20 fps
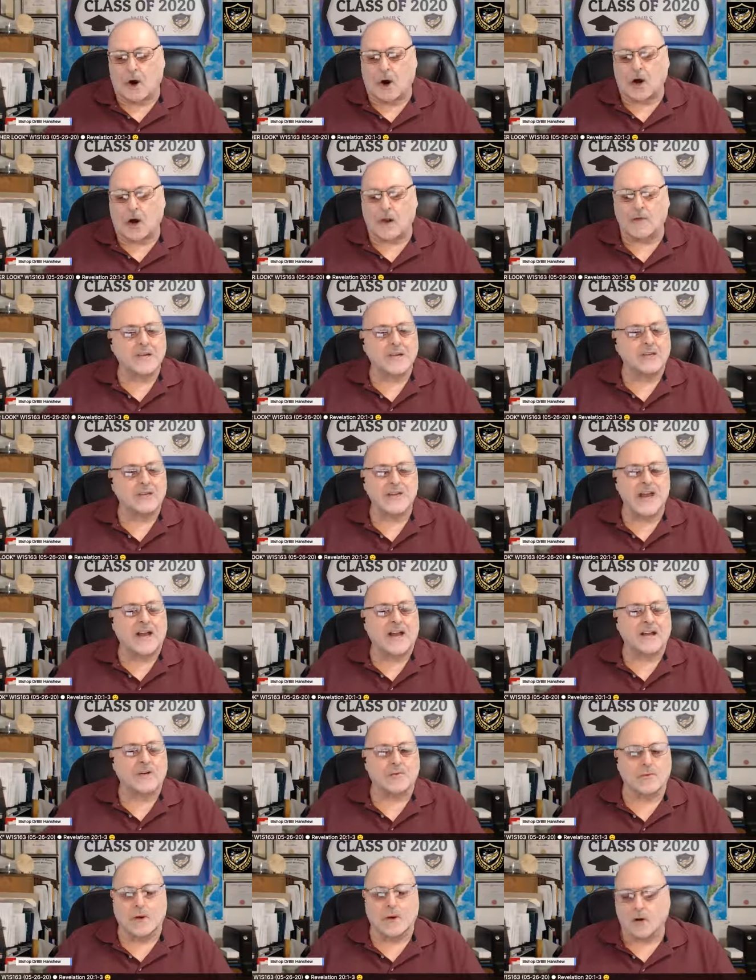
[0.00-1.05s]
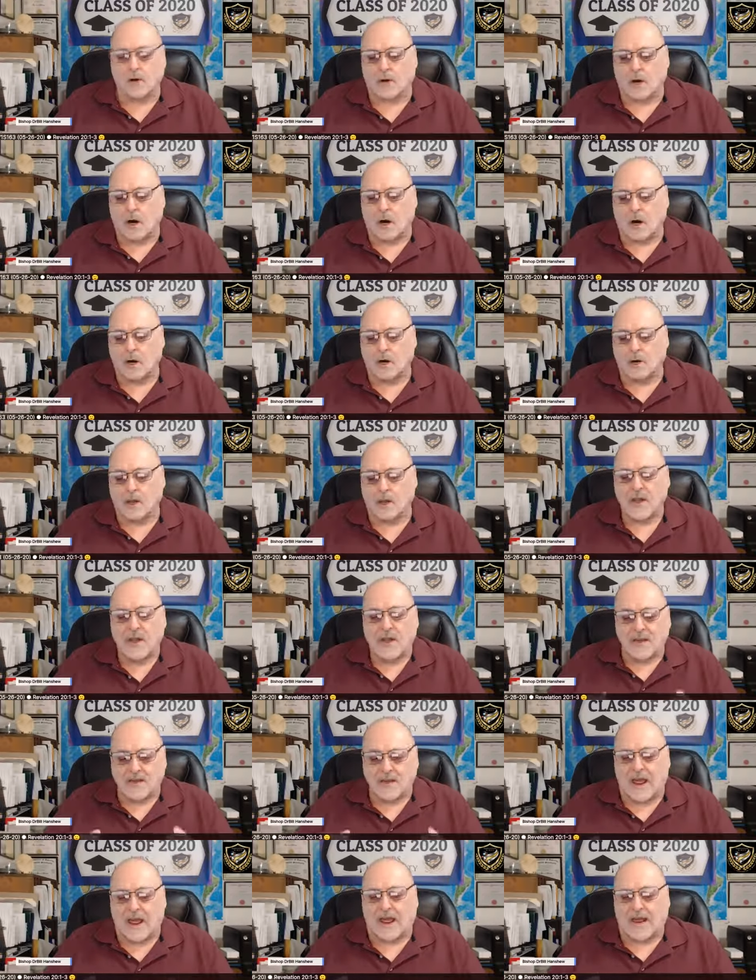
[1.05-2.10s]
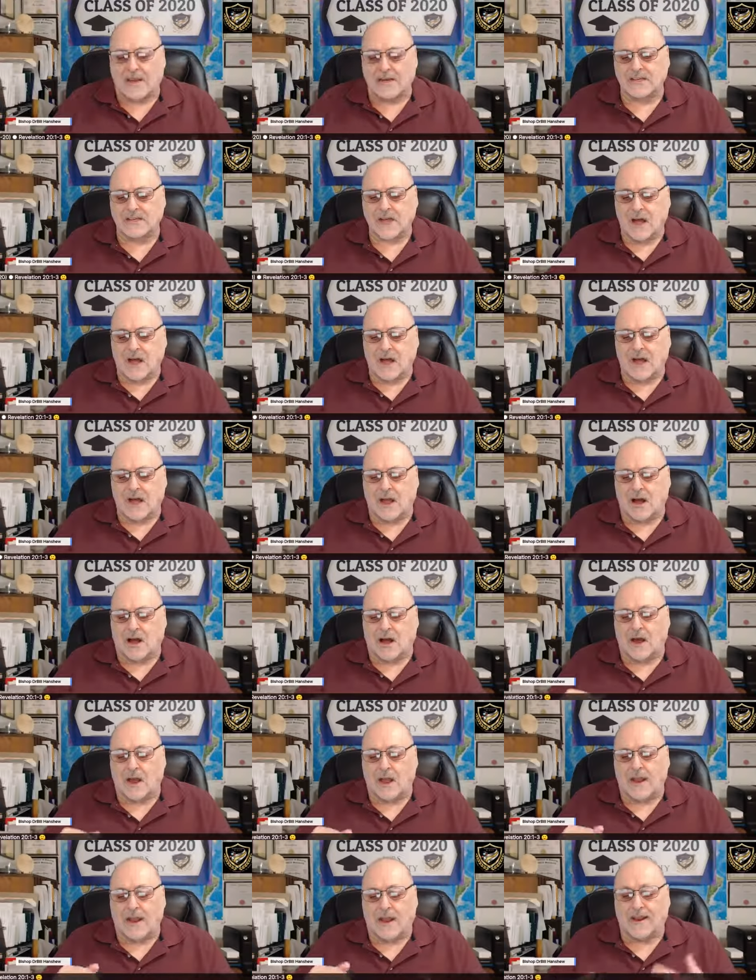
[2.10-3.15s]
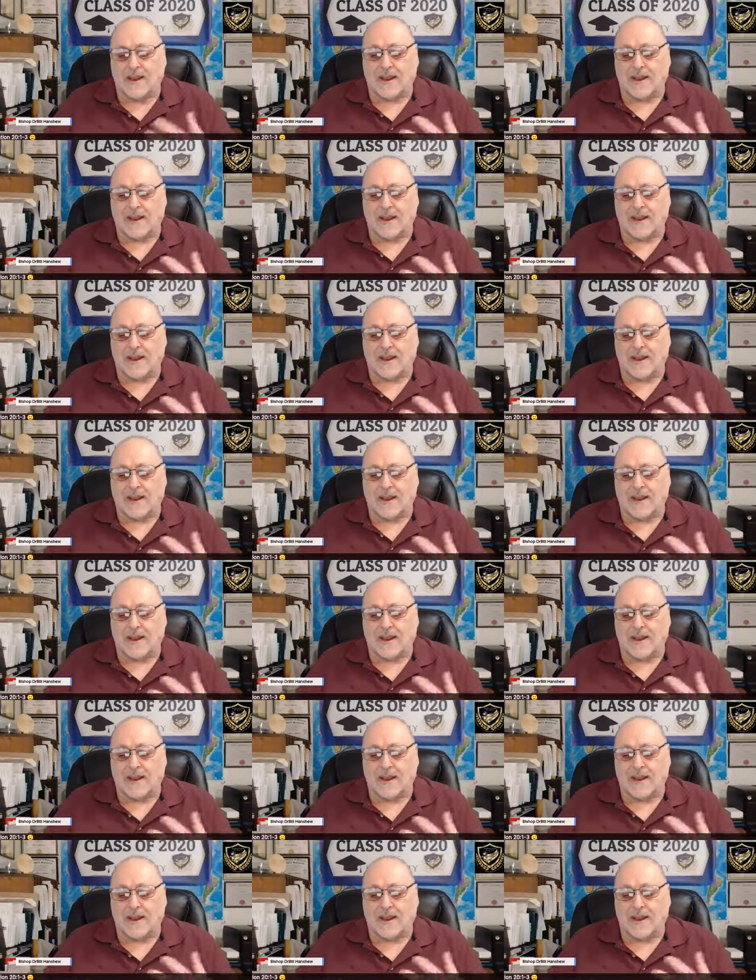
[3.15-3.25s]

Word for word: all of his natural or carnal days uh, uh,